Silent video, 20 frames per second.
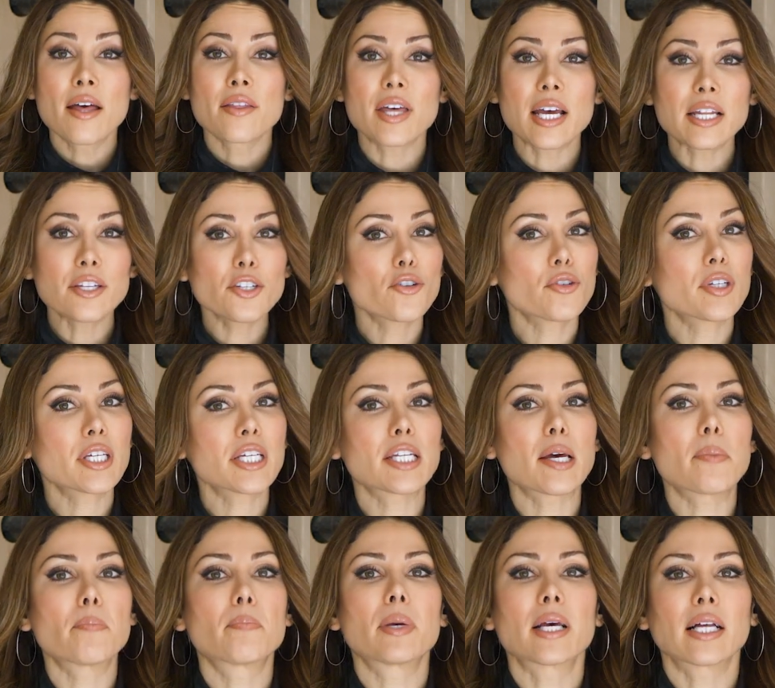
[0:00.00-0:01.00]
then you
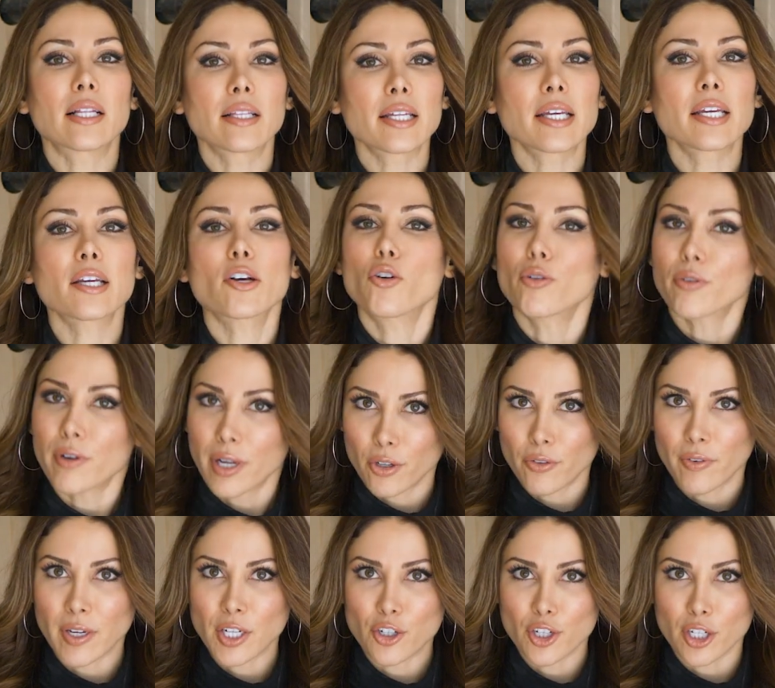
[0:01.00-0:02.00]
need a building or
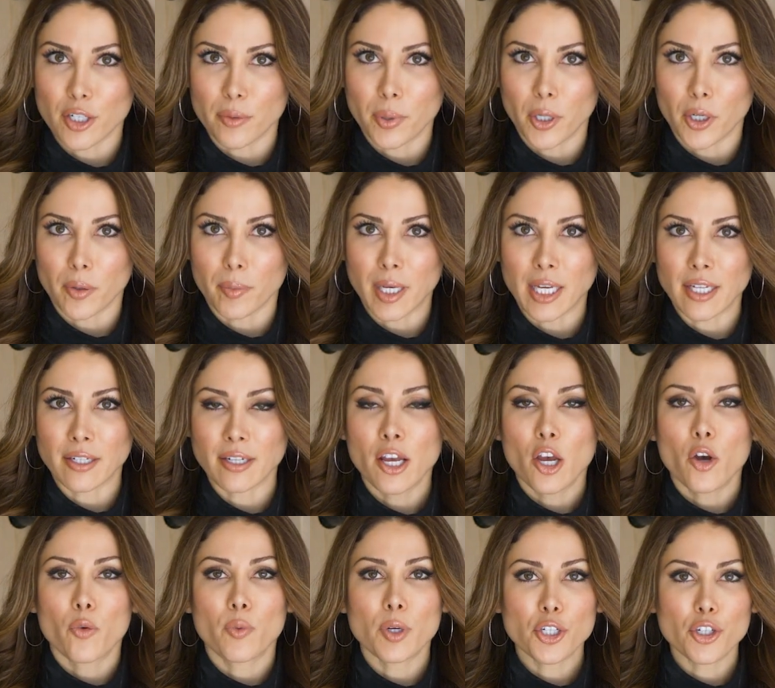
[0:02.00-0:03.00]
renovation permit,
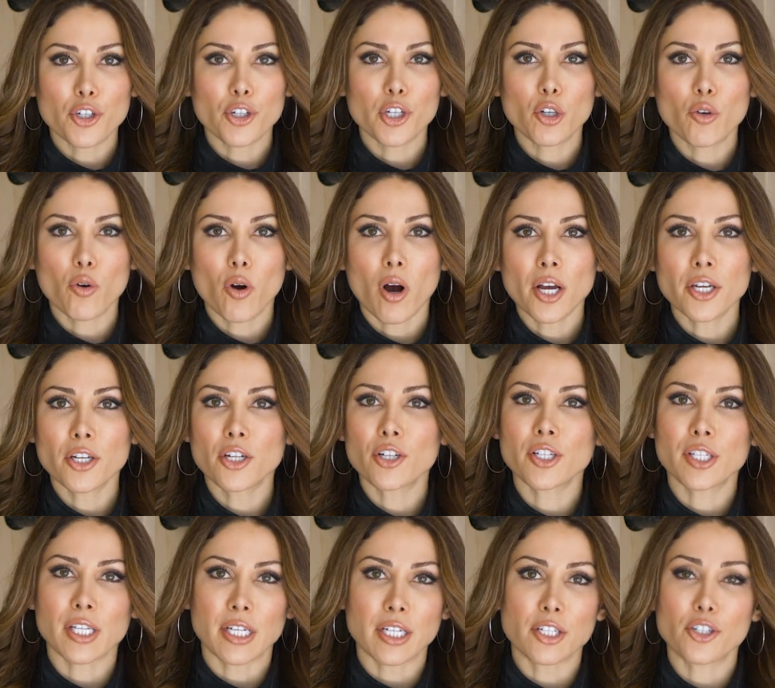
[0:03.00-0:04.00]
which
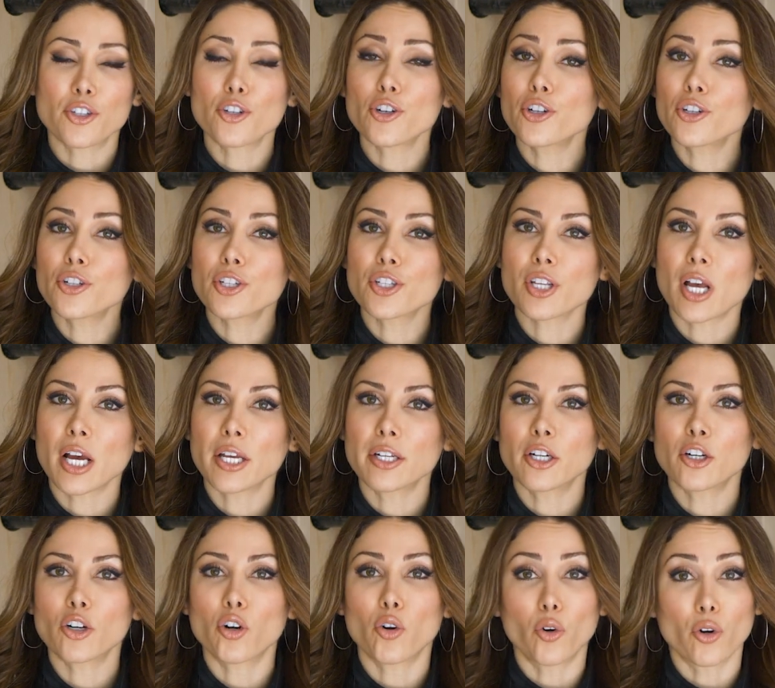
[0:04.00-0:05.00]
requires an interior
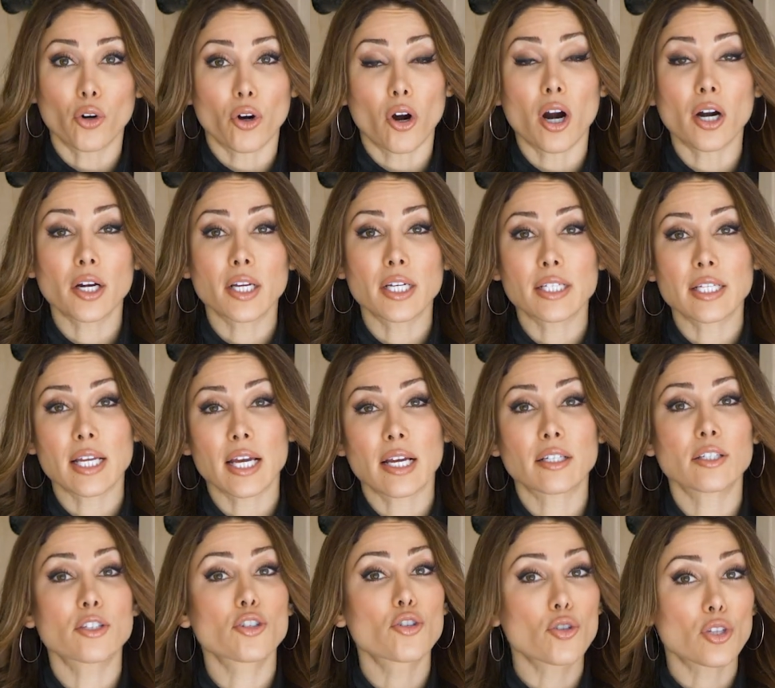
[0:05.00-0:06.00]
designer or
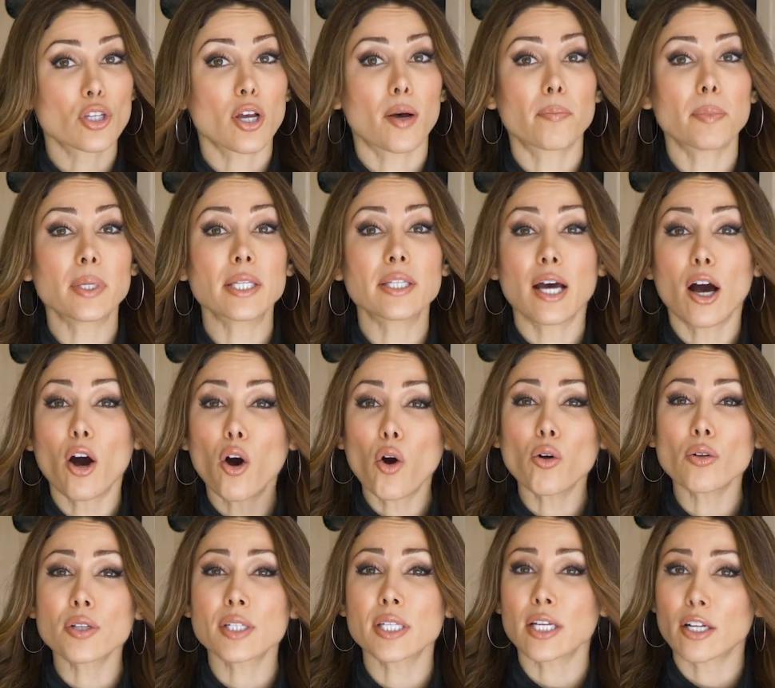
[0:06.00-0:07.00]
architect to submit the
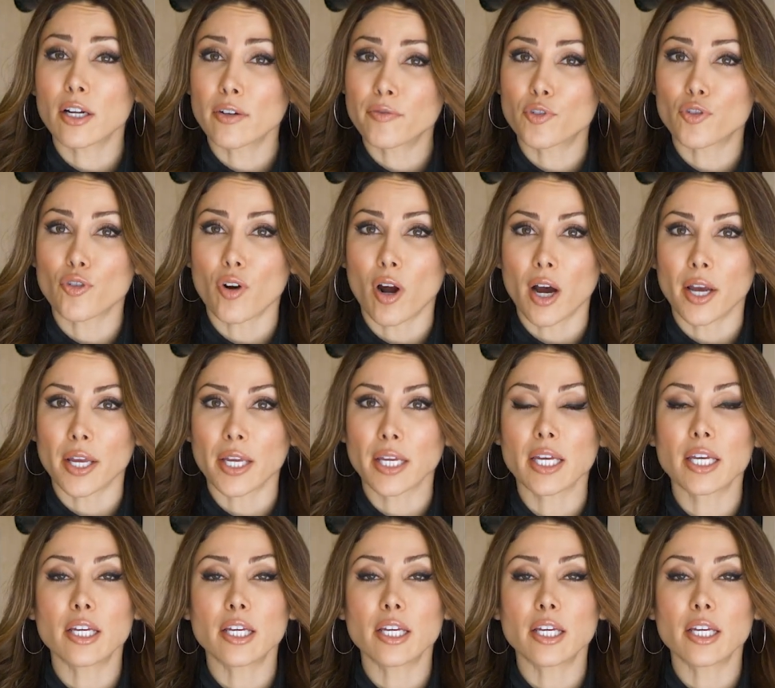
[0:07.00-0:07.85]
whole set of drawing,